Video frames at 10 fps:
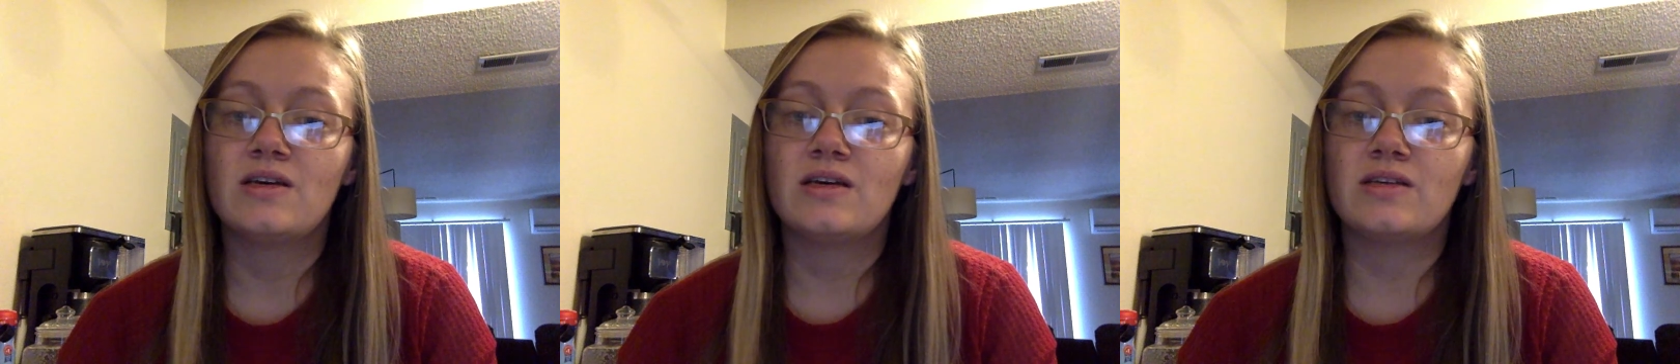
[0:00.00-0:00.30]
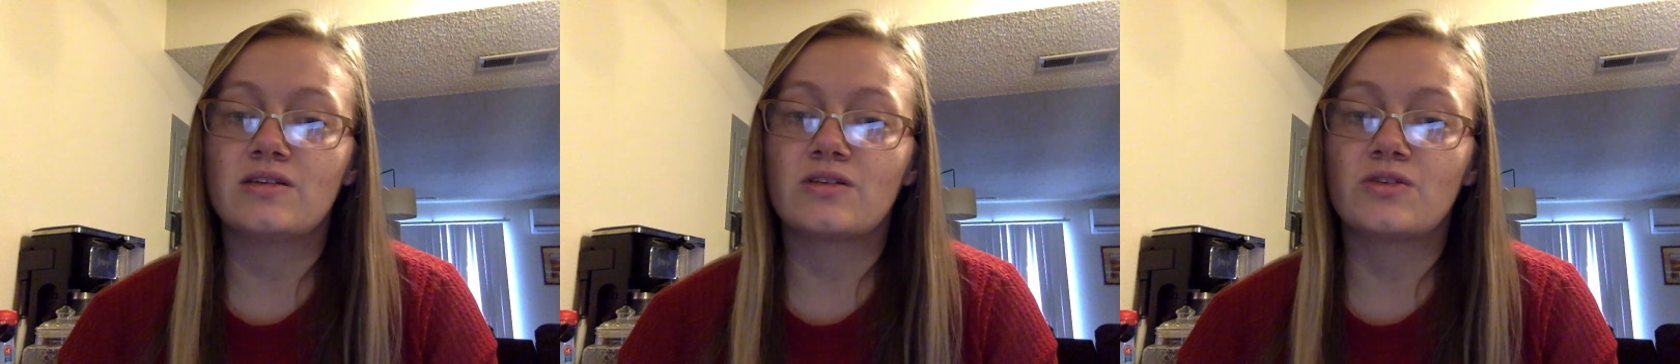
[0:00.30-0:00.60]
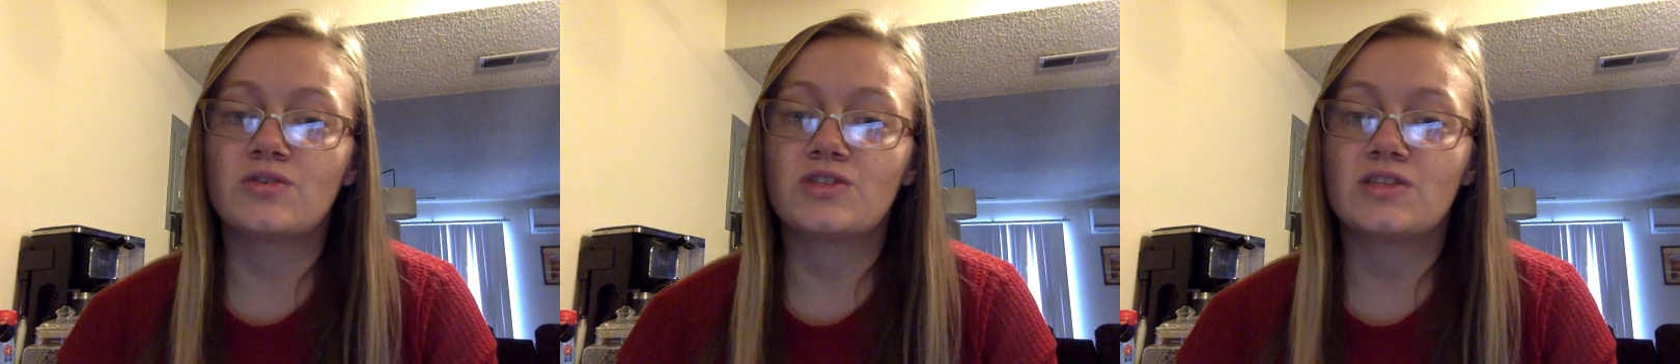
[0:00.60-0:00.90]
is a
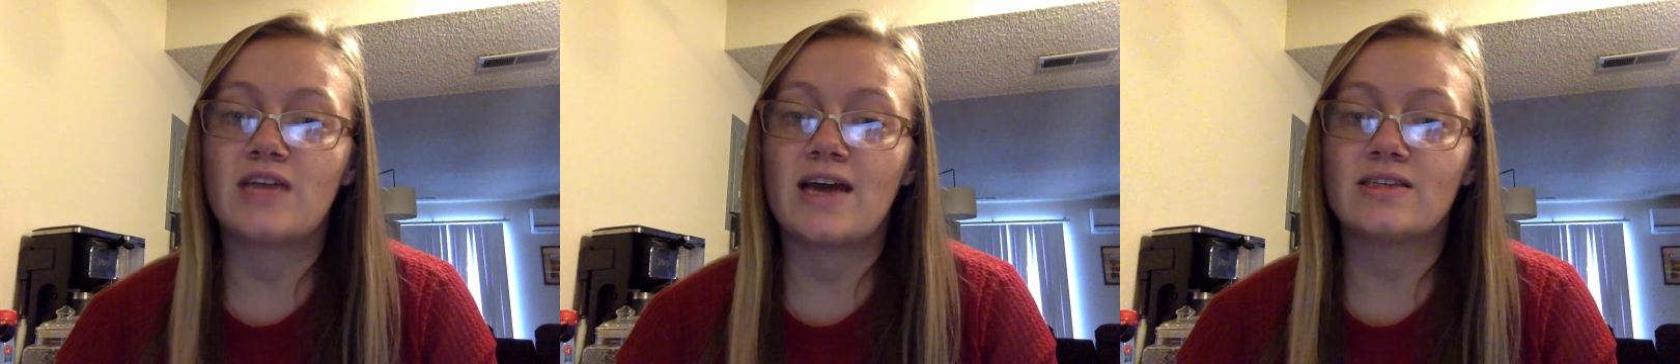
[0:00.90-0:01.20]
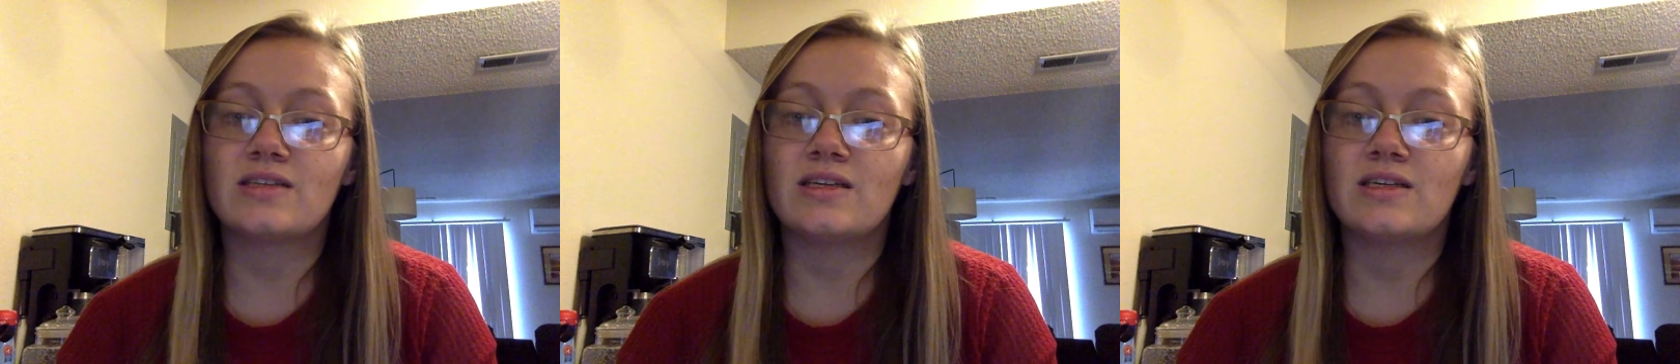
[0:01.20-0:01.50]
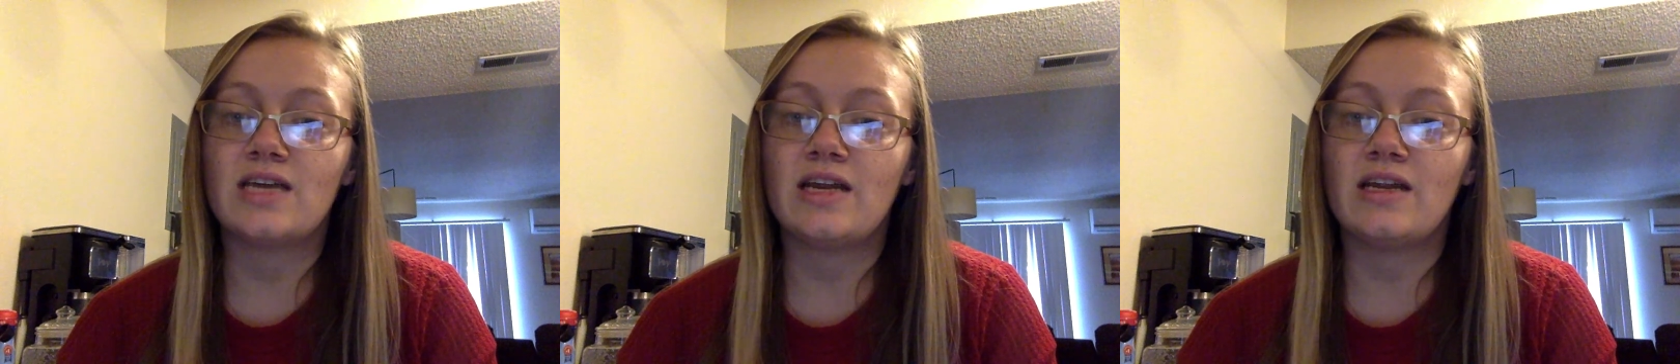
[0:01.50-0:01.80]
crucial task in
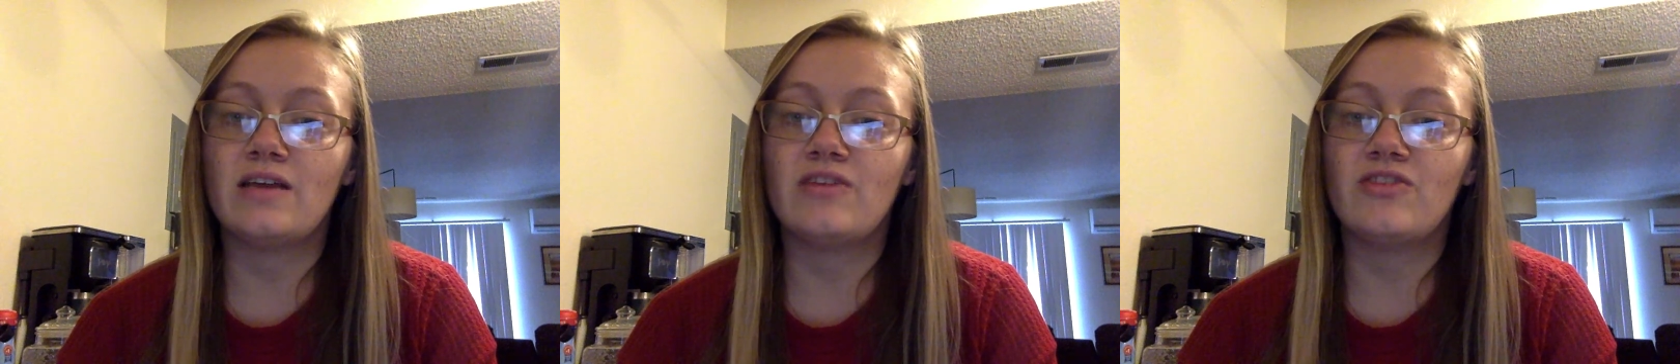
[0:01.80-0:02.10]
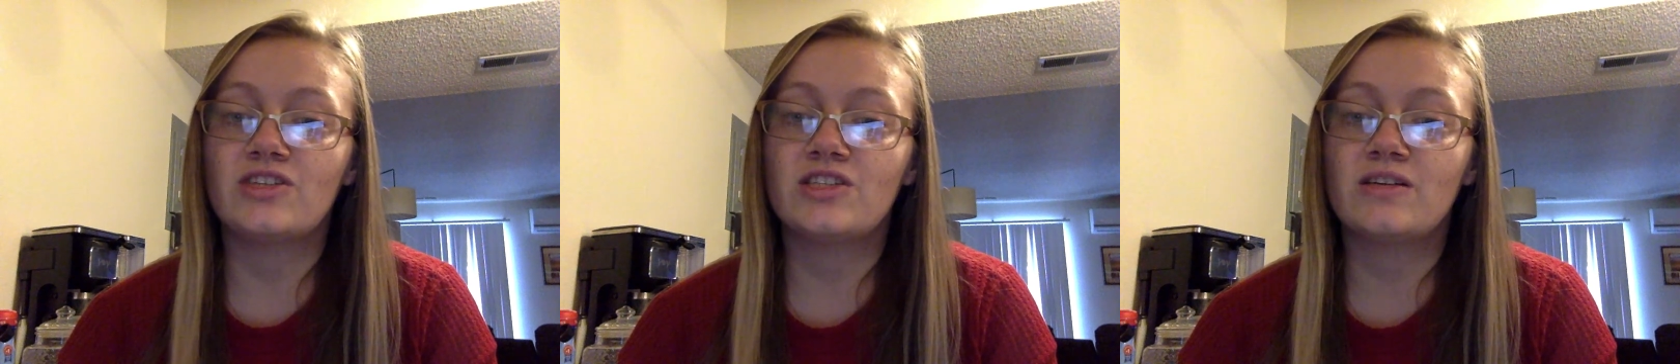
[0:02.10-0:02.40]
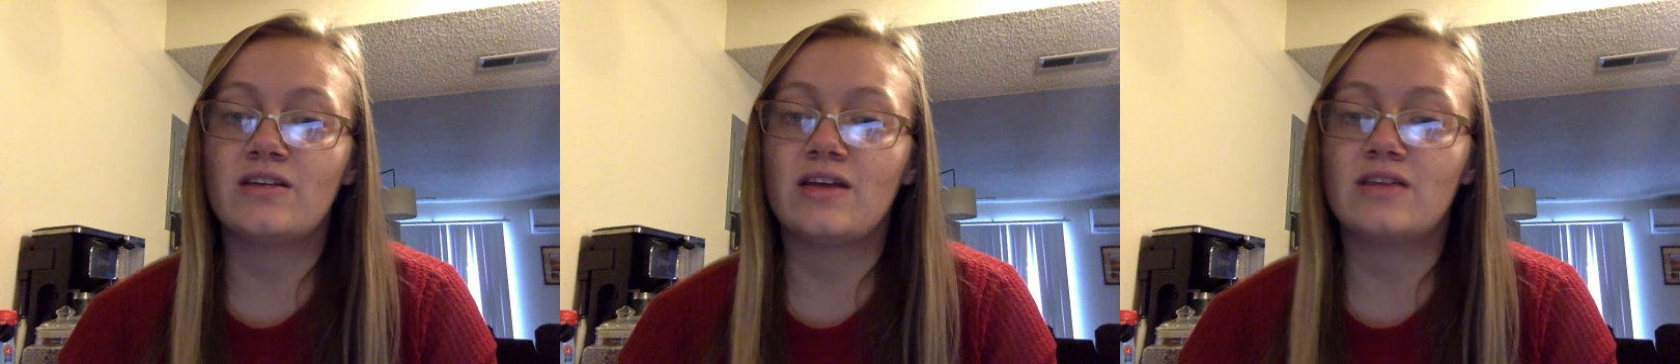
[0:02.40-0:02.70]
attaining
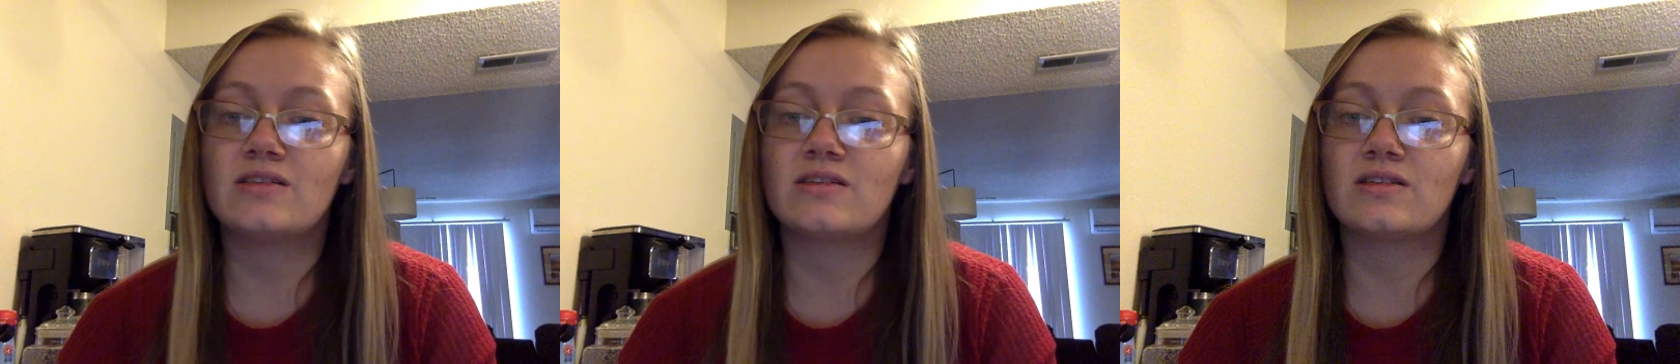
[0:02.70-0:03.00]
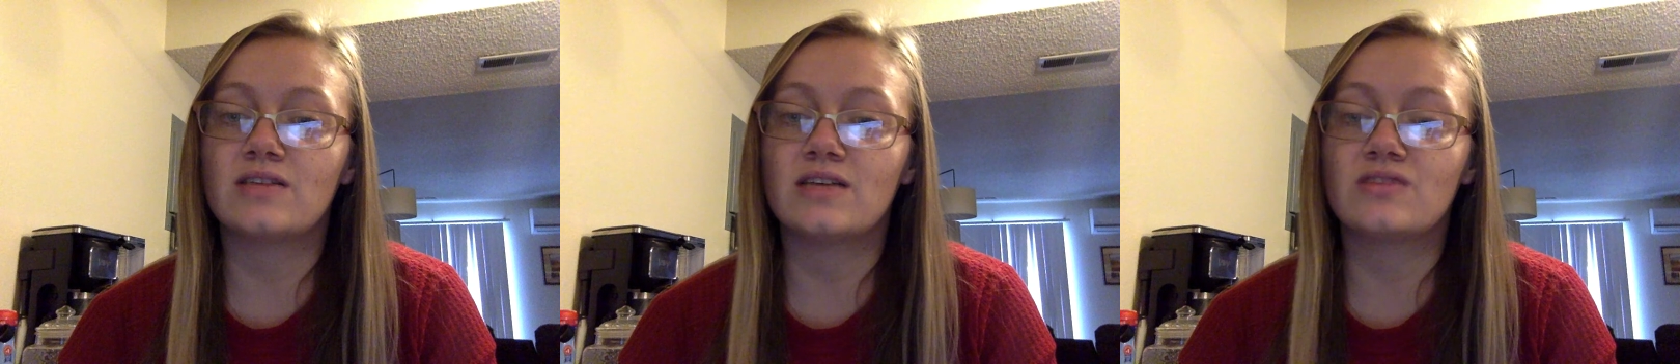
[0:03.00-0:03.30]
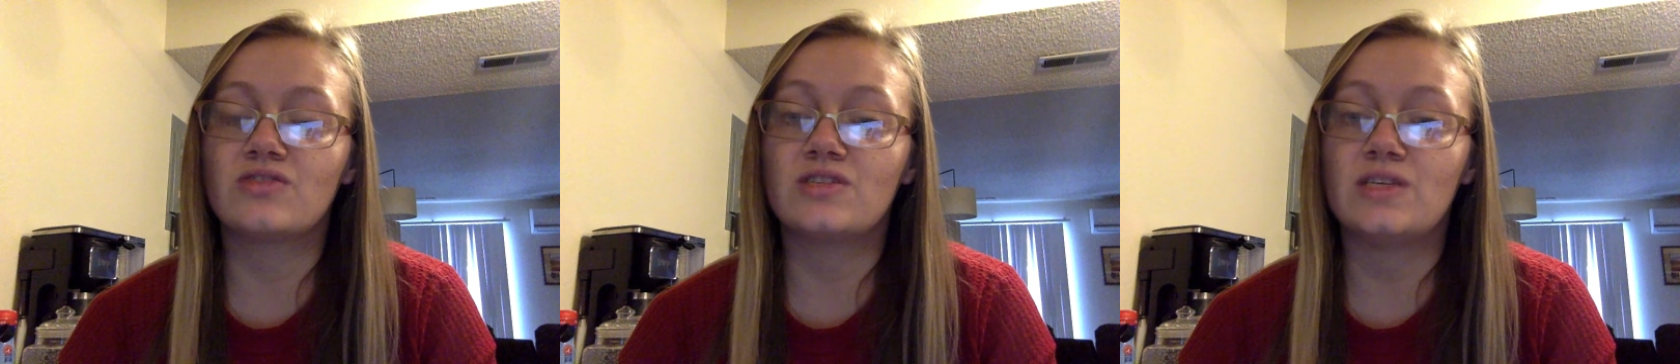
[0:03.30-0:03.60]
efficient and
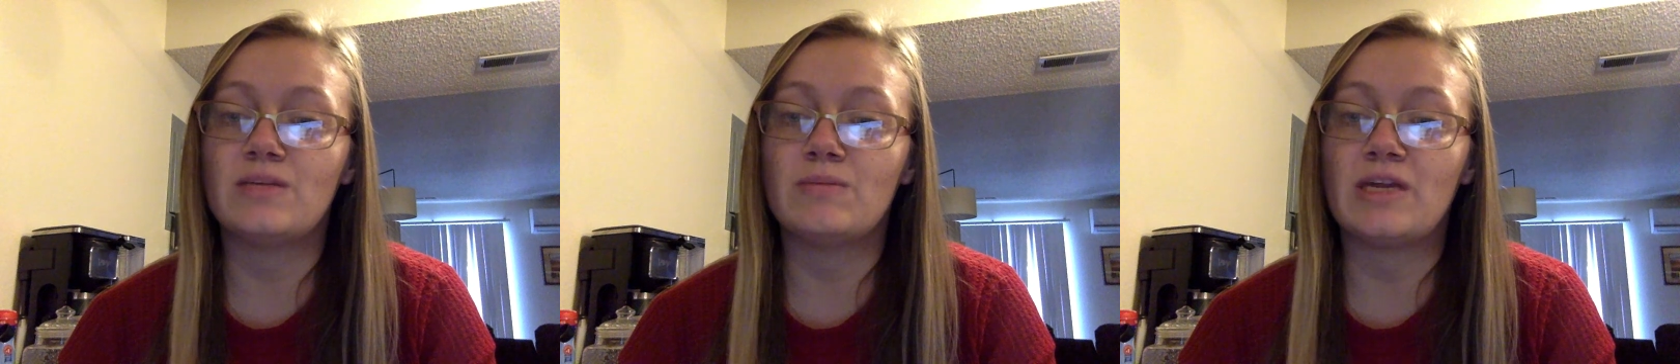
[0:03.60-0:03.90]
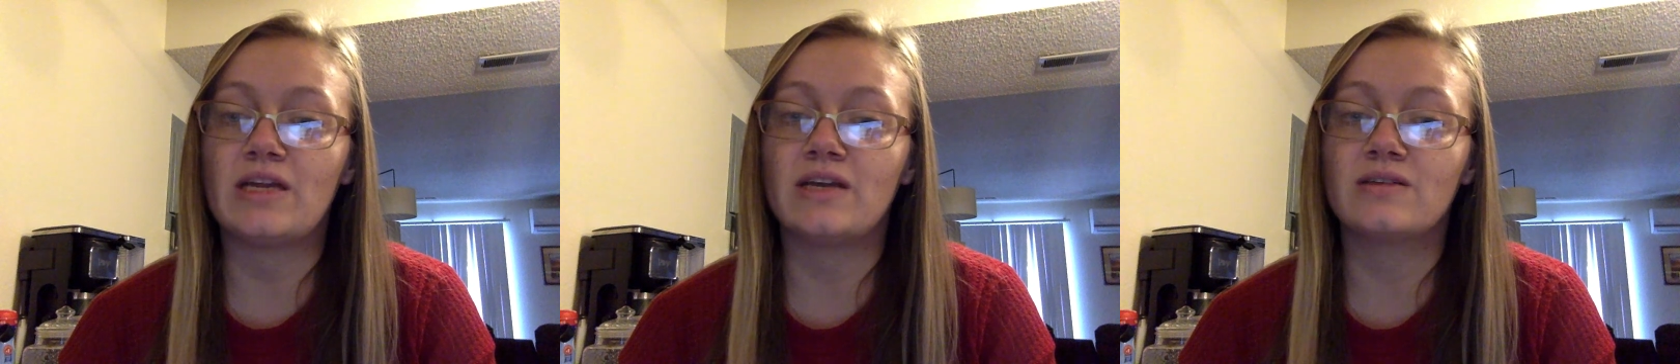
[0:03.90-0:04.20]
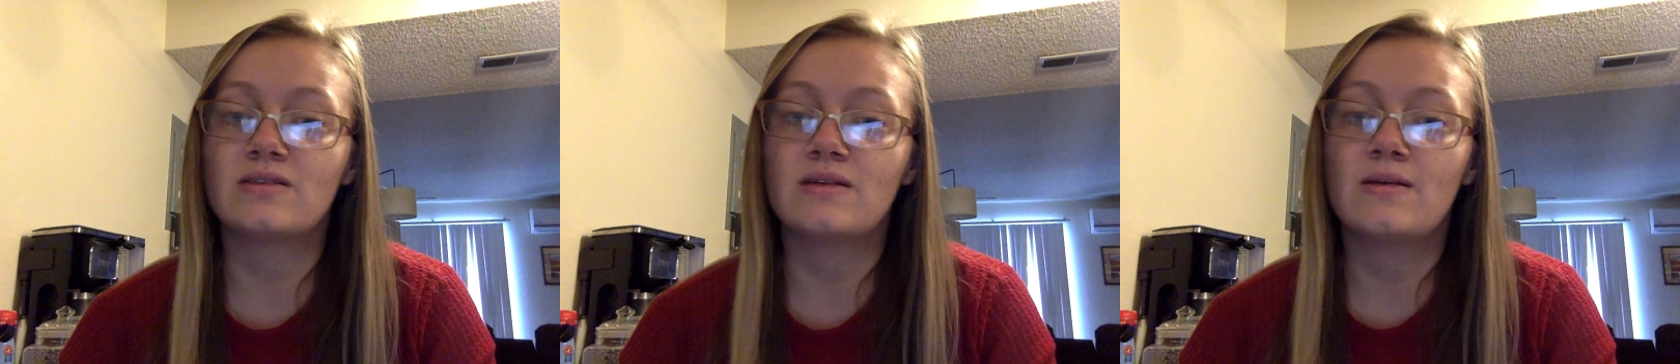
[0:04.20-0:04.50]
successful team
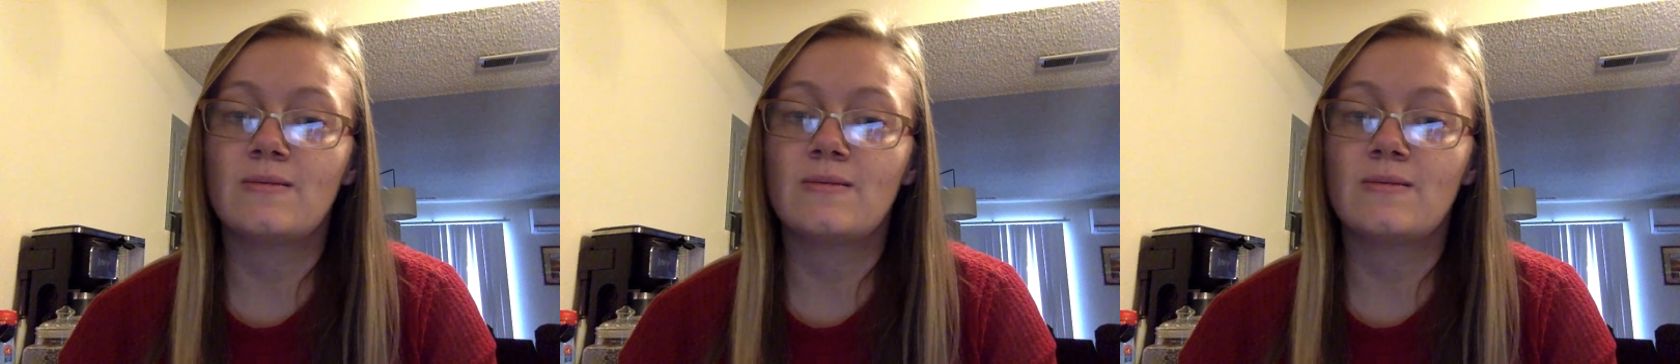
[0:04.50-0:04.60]
meetings,